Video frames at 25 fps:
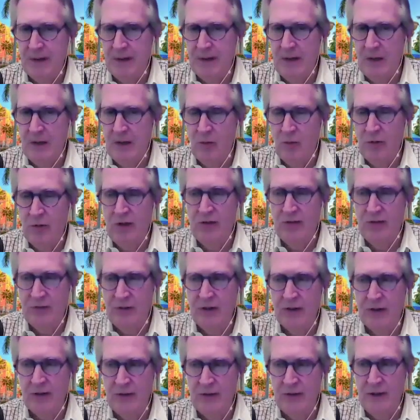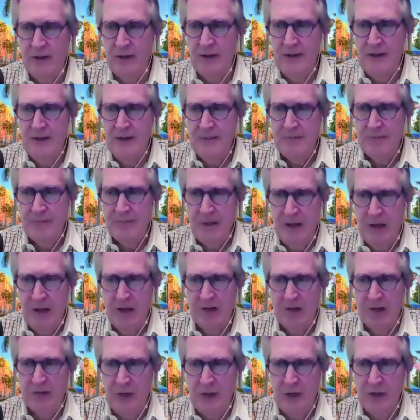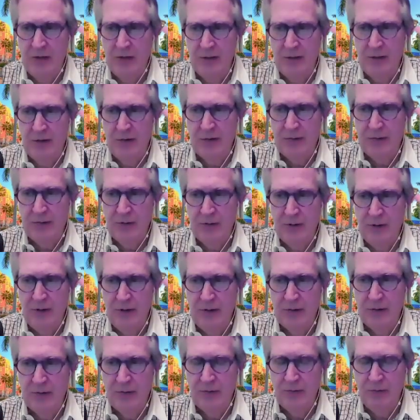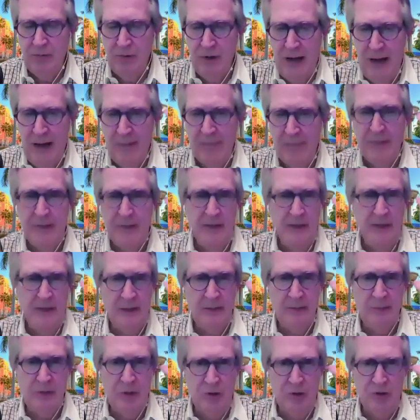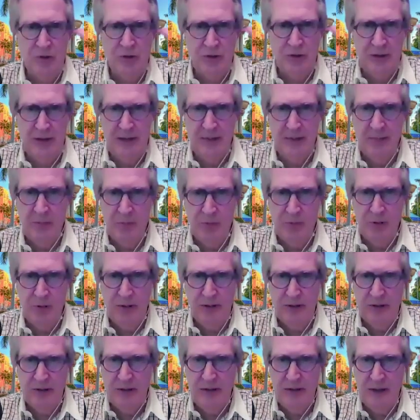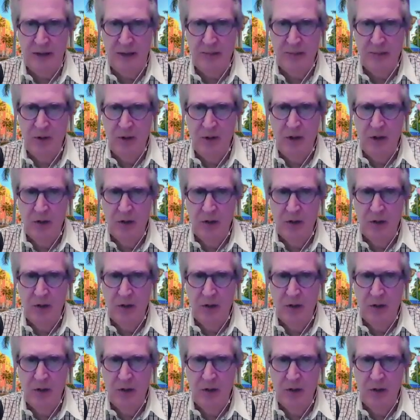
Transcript: And we think that the healthcare industry is rapidly approaching that point in time